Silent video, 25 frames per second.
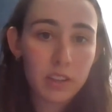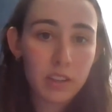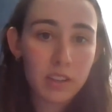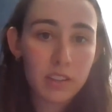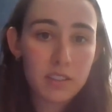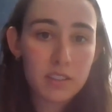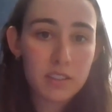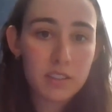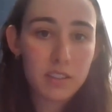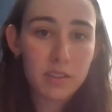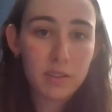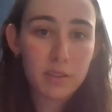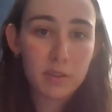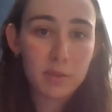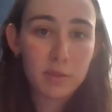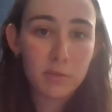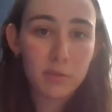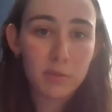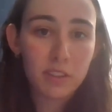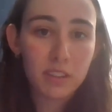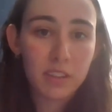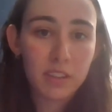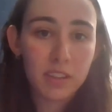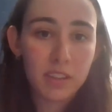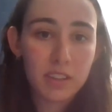because it
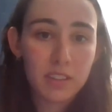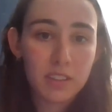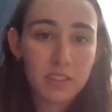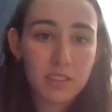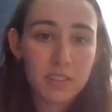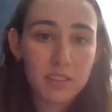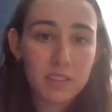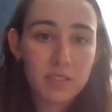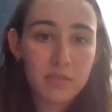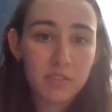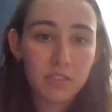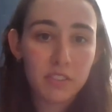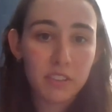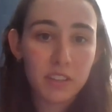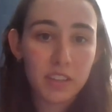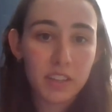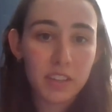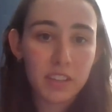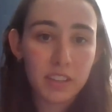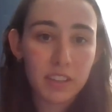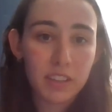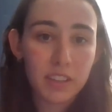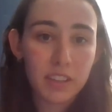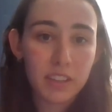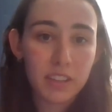really is
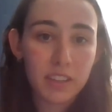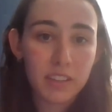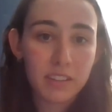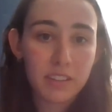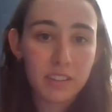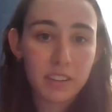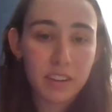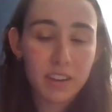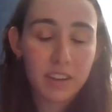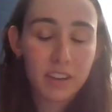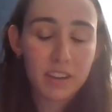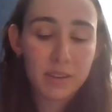fleeting, and